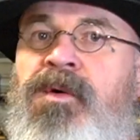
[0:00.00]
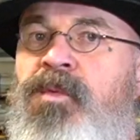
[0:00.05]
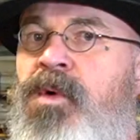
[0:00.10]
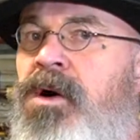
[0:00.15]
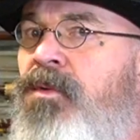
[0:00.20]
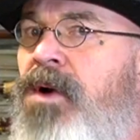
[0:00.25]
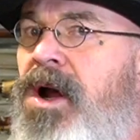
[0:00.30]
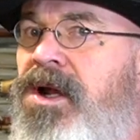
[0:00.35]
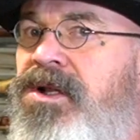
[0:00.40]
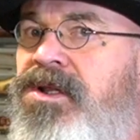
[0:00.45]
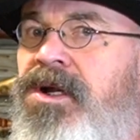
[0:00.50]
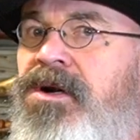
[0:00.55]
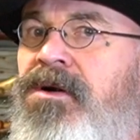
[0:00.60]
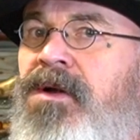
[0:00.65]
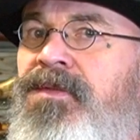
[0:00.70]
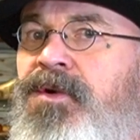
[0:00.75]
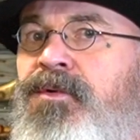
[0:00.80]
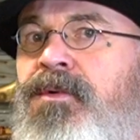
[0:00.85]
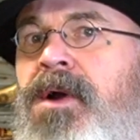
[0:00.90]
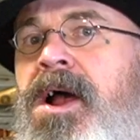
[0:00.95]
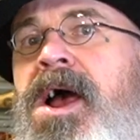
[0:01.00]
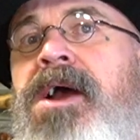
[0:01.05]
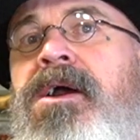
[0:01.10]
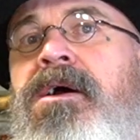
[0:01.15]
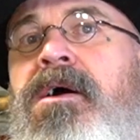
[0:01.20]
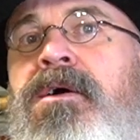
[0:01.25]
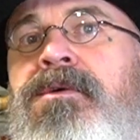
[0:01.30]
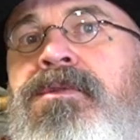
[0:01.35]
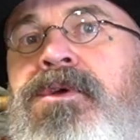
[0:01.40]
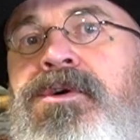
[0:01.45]
Well, right there on the rack
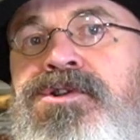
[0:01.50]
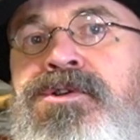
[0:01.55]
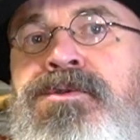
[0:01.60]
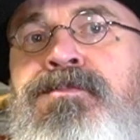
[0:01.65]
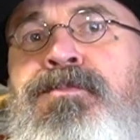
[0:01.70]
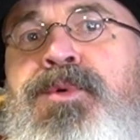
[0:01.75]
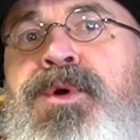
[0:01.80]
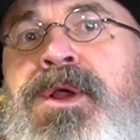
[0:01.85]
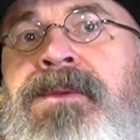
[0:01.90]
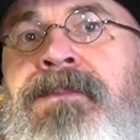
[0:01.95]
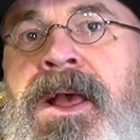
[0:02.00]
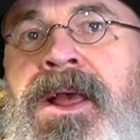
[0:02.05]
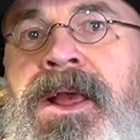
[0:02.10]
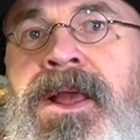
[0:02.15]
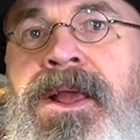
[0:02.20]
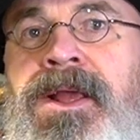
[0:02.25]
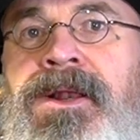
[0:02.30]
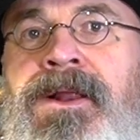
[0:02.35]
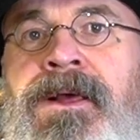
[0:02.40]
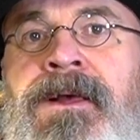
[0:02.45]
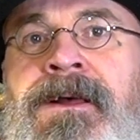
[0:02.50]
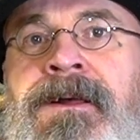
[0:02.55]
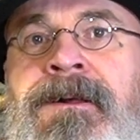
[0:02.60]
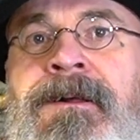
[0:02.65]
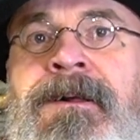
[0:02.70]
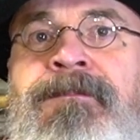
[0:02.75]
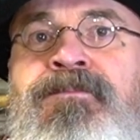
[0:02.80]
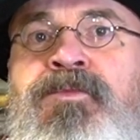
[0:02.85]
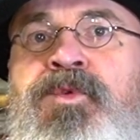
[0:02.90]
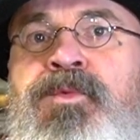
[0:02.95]
are those pre-made,
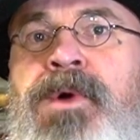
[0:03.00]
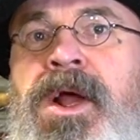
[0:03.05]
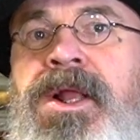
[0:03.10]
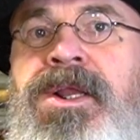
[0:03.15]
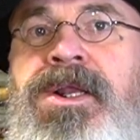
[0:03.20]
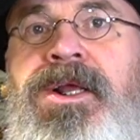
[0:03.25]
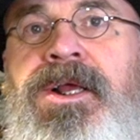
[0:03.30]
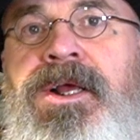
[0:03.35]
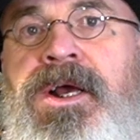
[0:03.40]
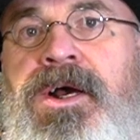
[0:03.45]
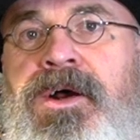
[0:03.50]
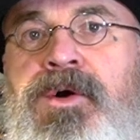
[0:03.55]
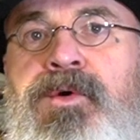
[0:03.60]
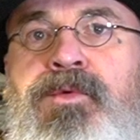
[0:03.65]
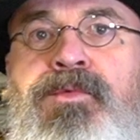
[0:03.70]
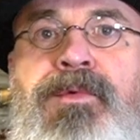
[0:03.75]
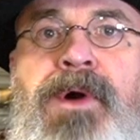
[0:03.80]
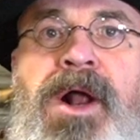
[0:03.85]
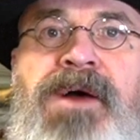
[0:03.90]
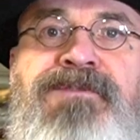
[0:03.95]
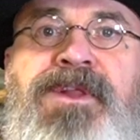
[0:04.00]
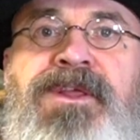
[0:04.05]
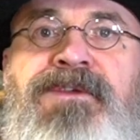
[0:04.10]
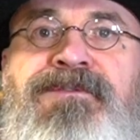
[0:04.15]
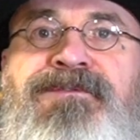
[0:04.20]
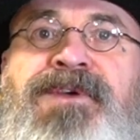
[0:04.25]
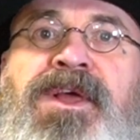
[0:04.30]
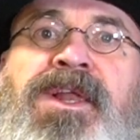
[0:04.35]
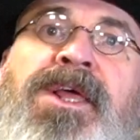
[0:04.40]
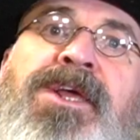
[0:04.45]
ready to go, roughly
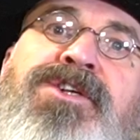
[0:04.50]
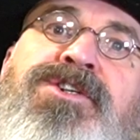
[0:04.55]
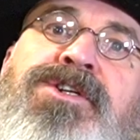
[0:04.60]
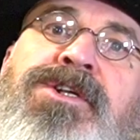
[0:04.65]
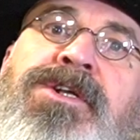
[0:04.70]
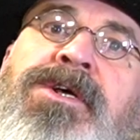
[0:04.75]
finished